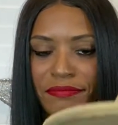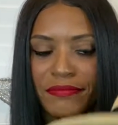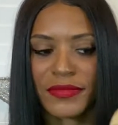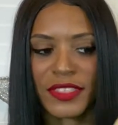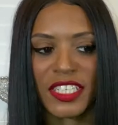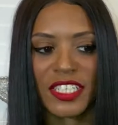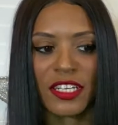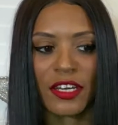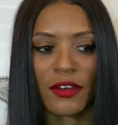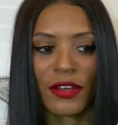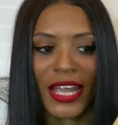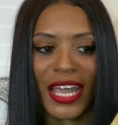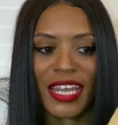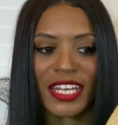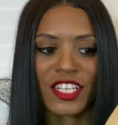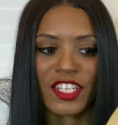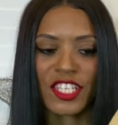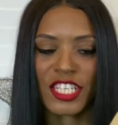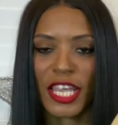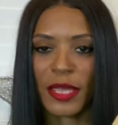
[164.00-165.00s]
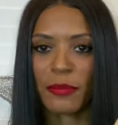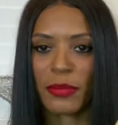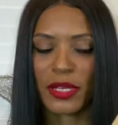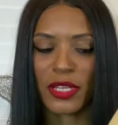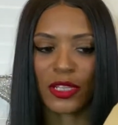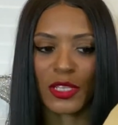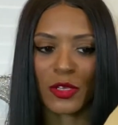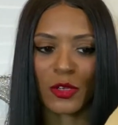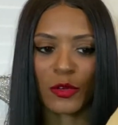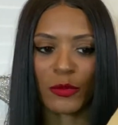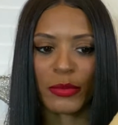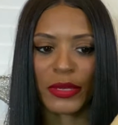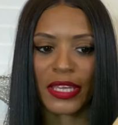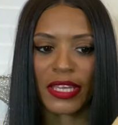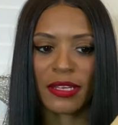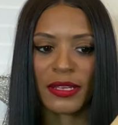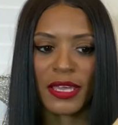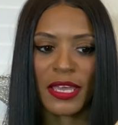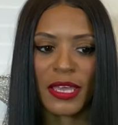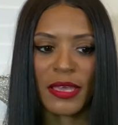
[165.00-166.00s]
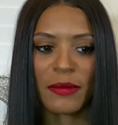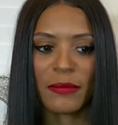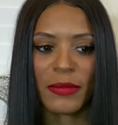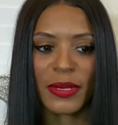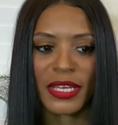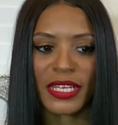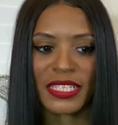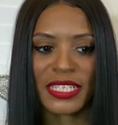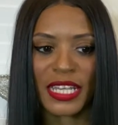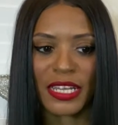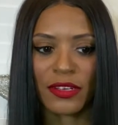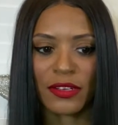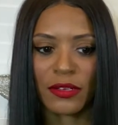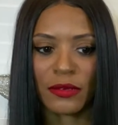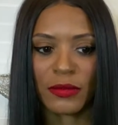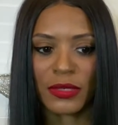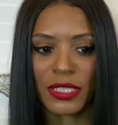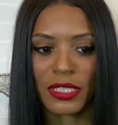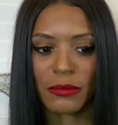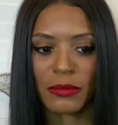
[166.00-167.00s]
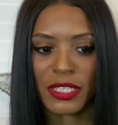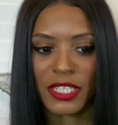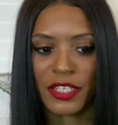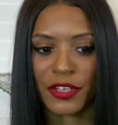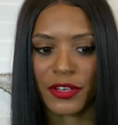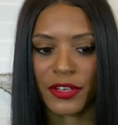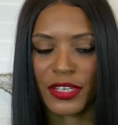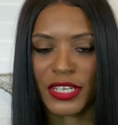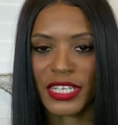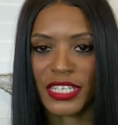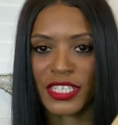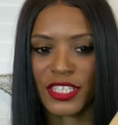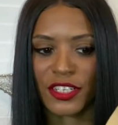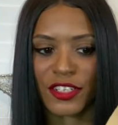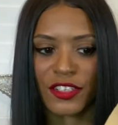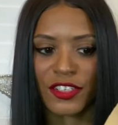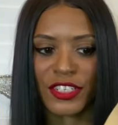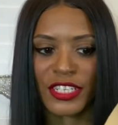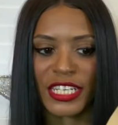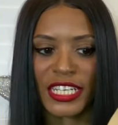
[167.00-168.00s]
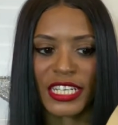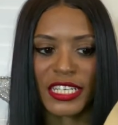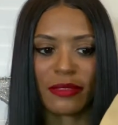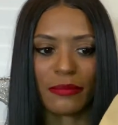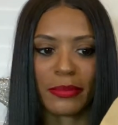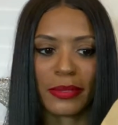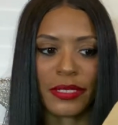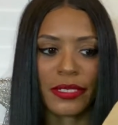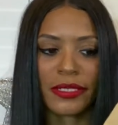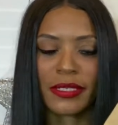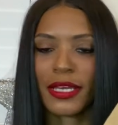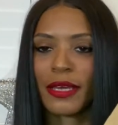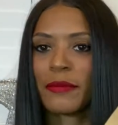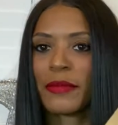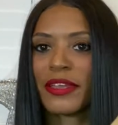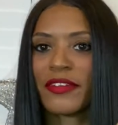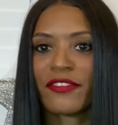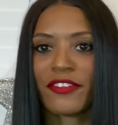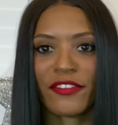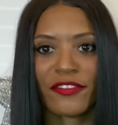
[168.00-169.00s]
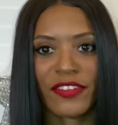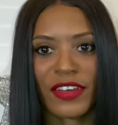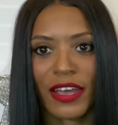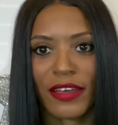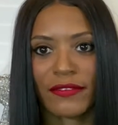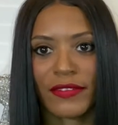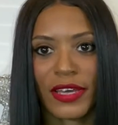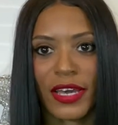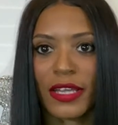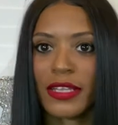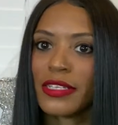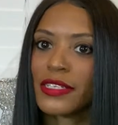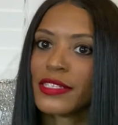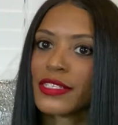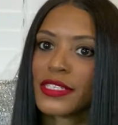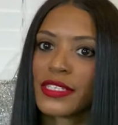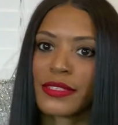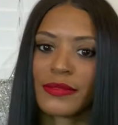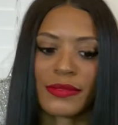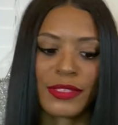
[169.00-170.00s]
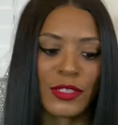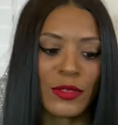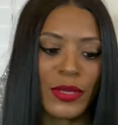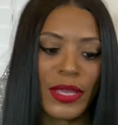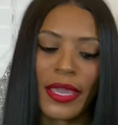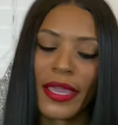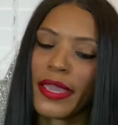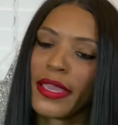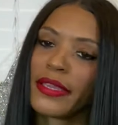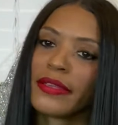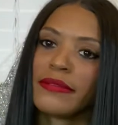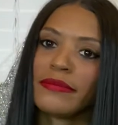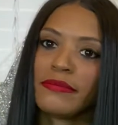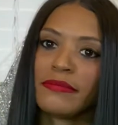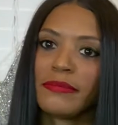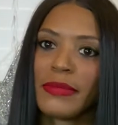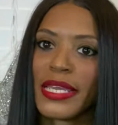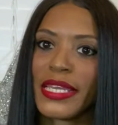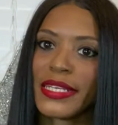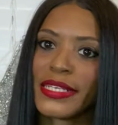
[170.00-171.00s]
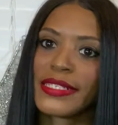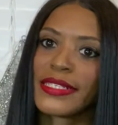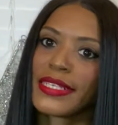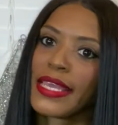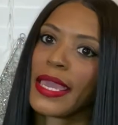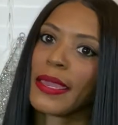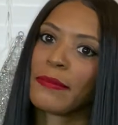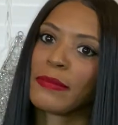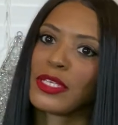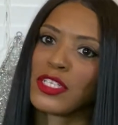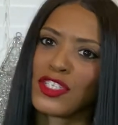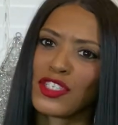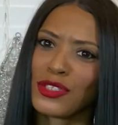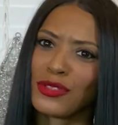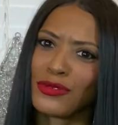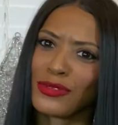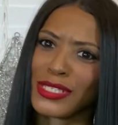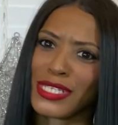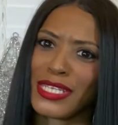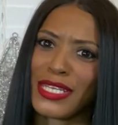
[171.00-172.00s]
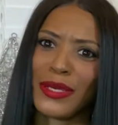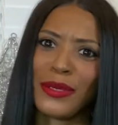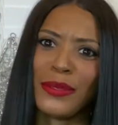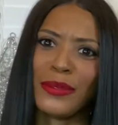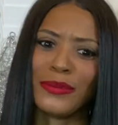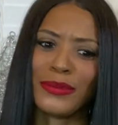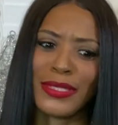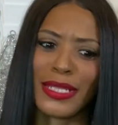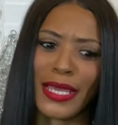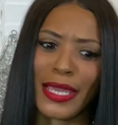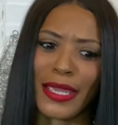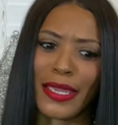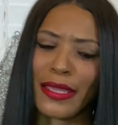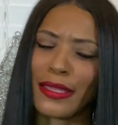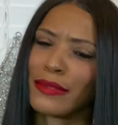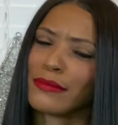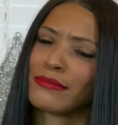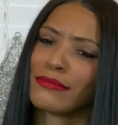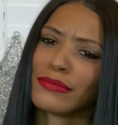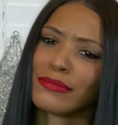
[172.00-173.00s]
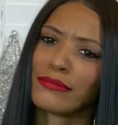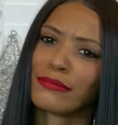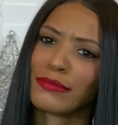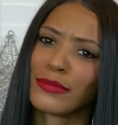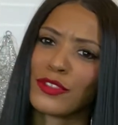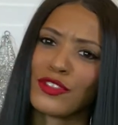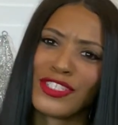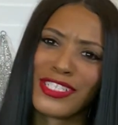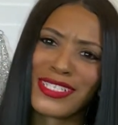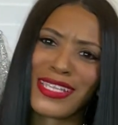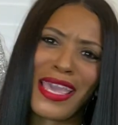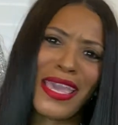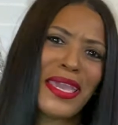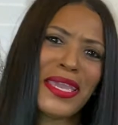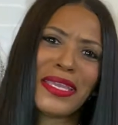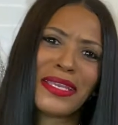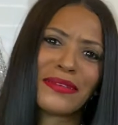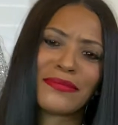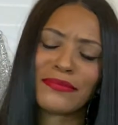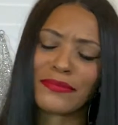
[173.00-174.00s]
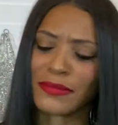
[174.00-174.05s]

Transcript: you know, kind of shape it a little bit because I don't know what the material is underneath, but I mean, for $5, you can't, beggars can't be choosy though. Like, you just can't.